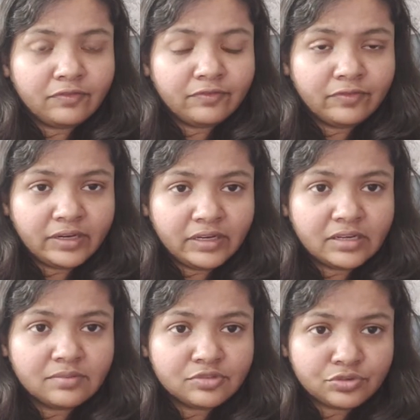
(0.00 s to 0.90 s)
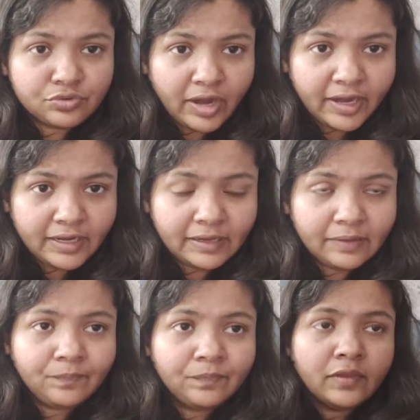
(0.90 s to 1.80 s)
when it comes to
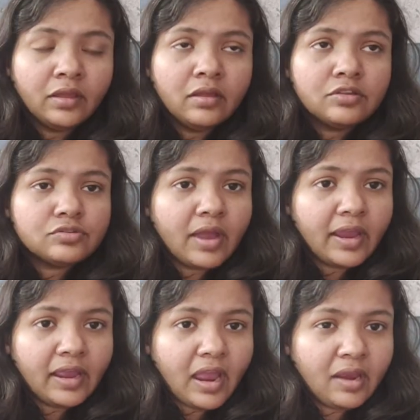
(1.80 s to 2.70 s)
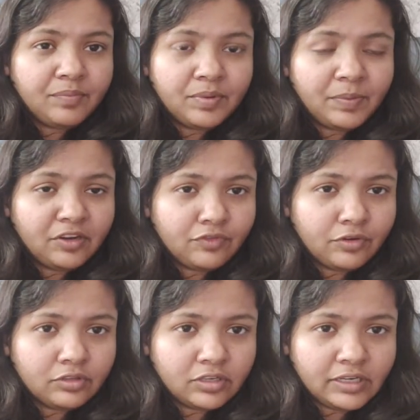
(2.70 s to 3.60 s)
writing, so I prepared for
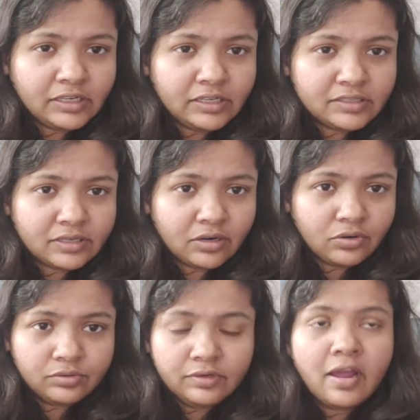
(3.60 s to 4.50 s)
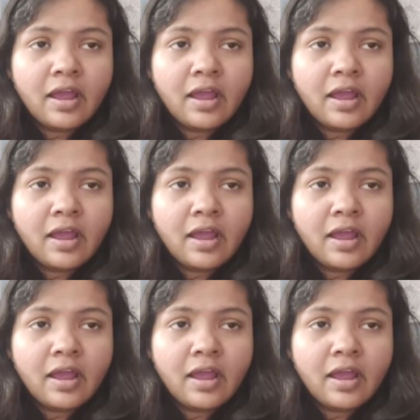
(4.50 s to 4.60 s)
30 days around,